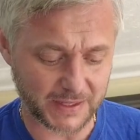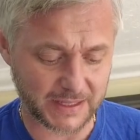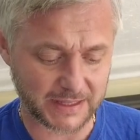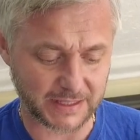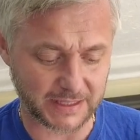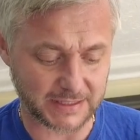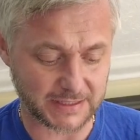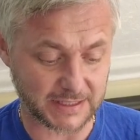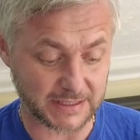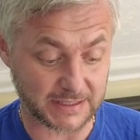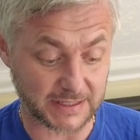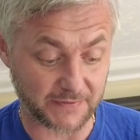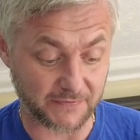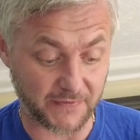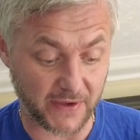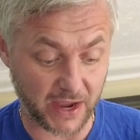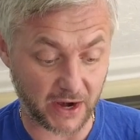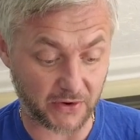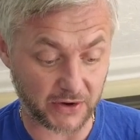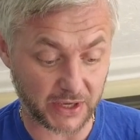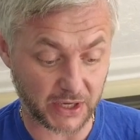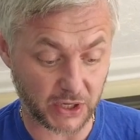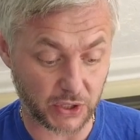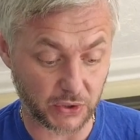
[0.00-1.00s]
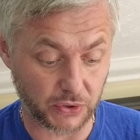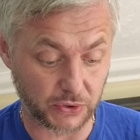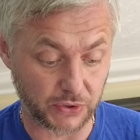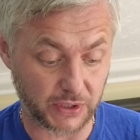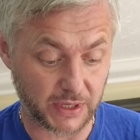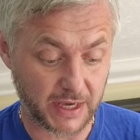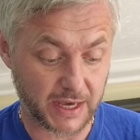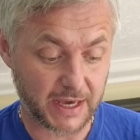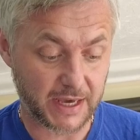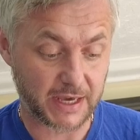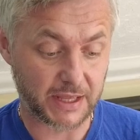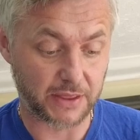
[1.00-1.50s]
This is a very good
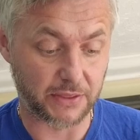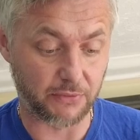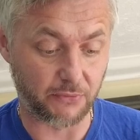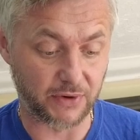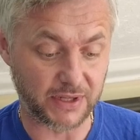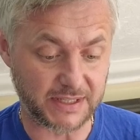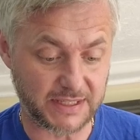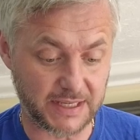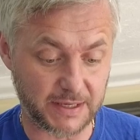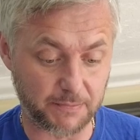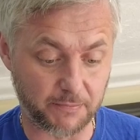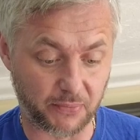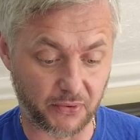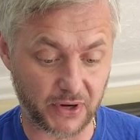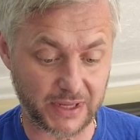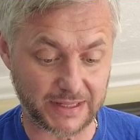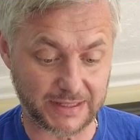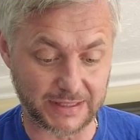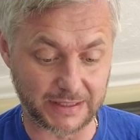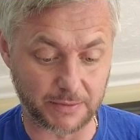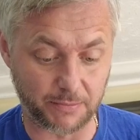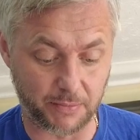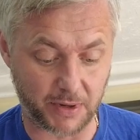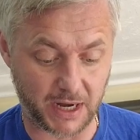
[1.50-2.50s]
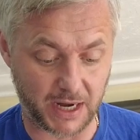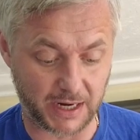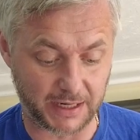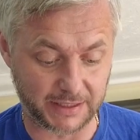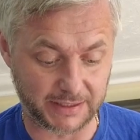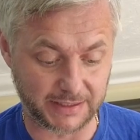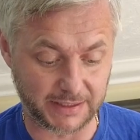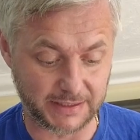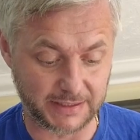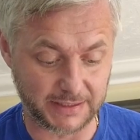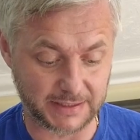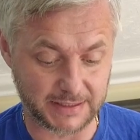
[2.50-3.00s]
3D printed part.
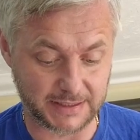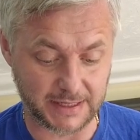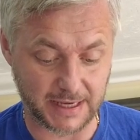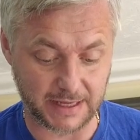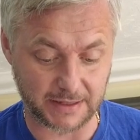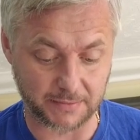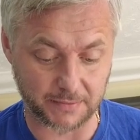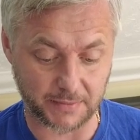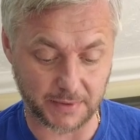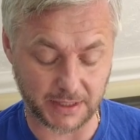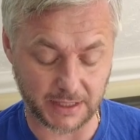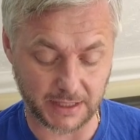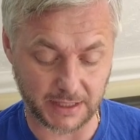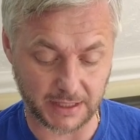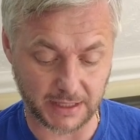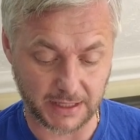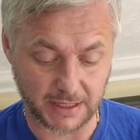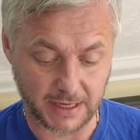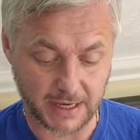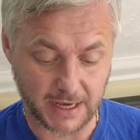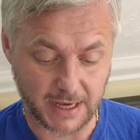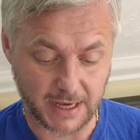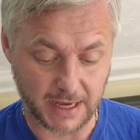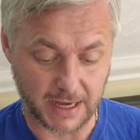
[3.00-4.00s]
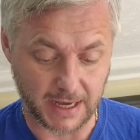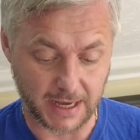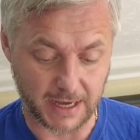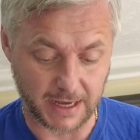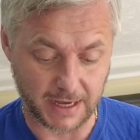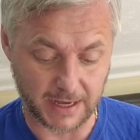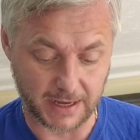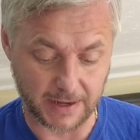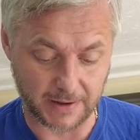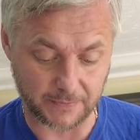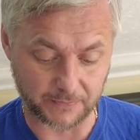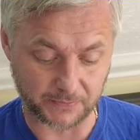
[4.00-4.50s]
He did send me
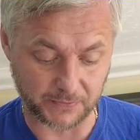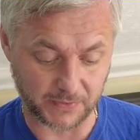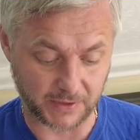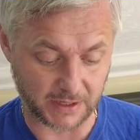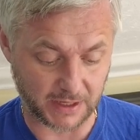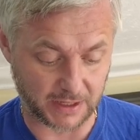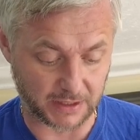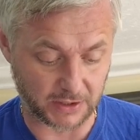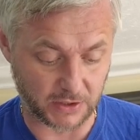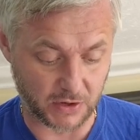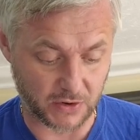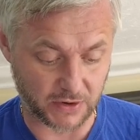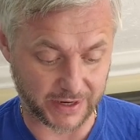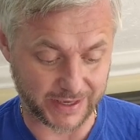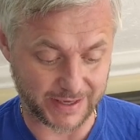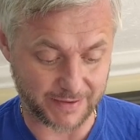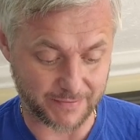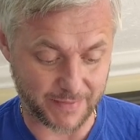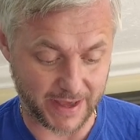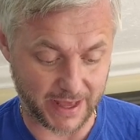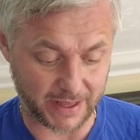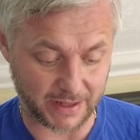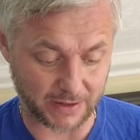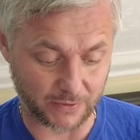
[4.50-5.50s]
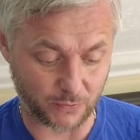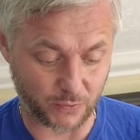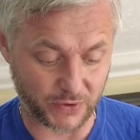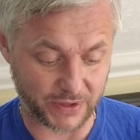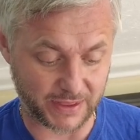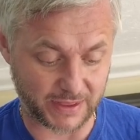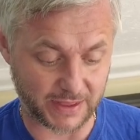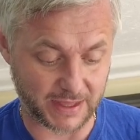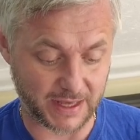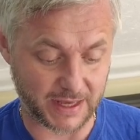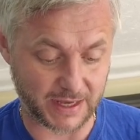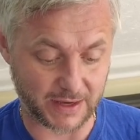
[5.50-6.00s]
a long email
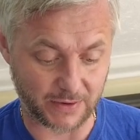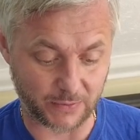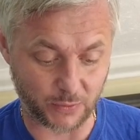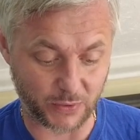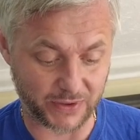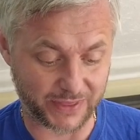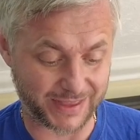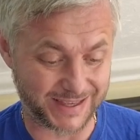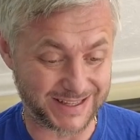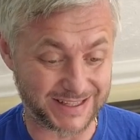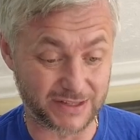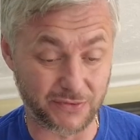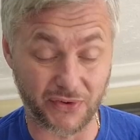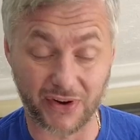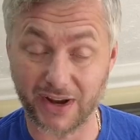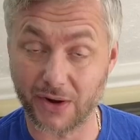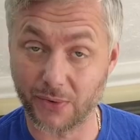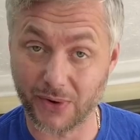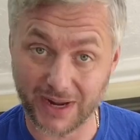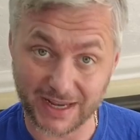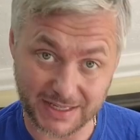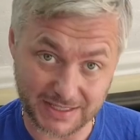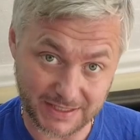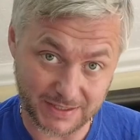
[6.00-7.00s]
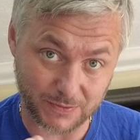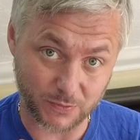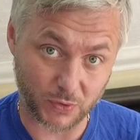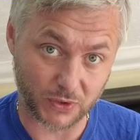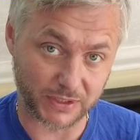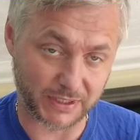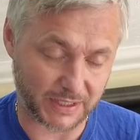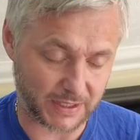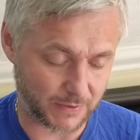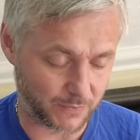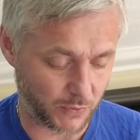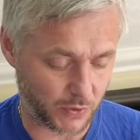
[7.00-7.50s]
with his request,
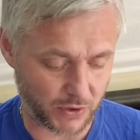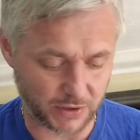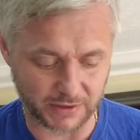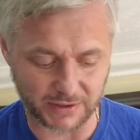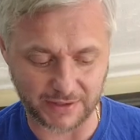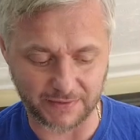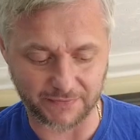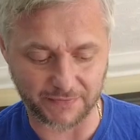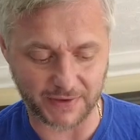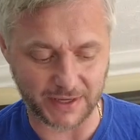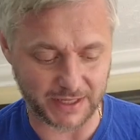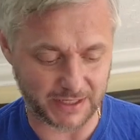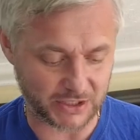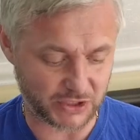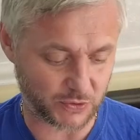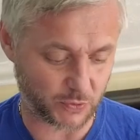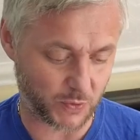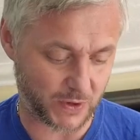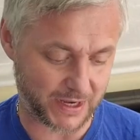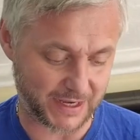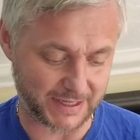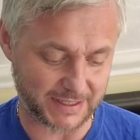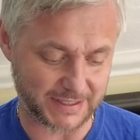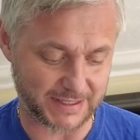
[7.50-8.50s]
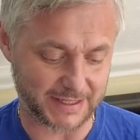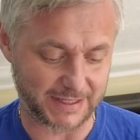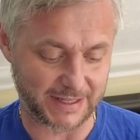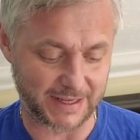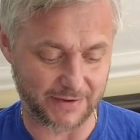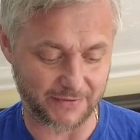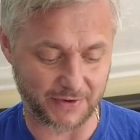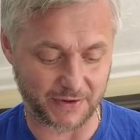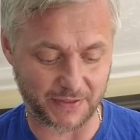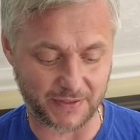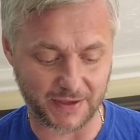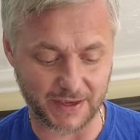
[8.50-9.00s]
what he wants, the finish wise and
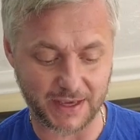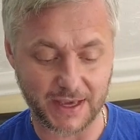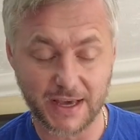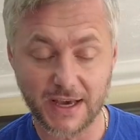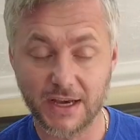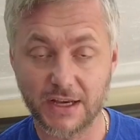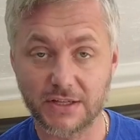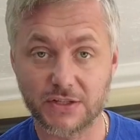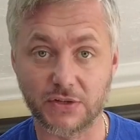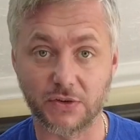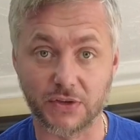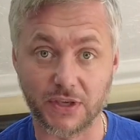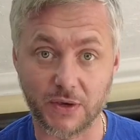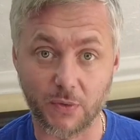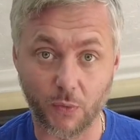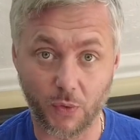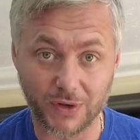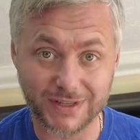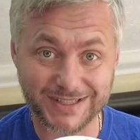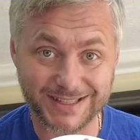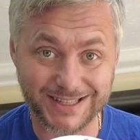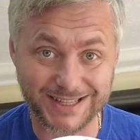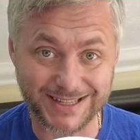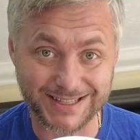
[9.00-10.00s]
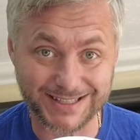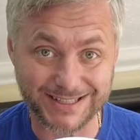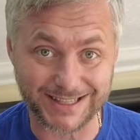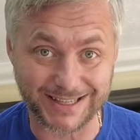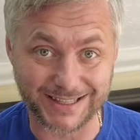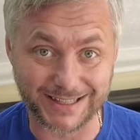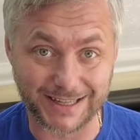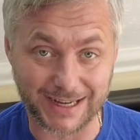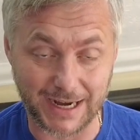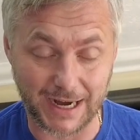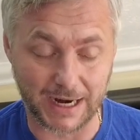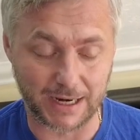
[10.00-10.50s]
everything. So he wants this
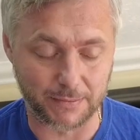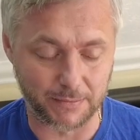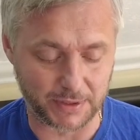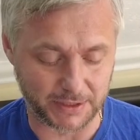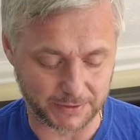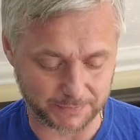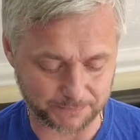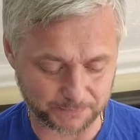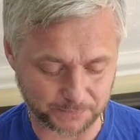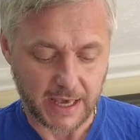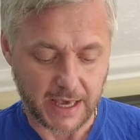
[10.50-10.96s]
in carbon.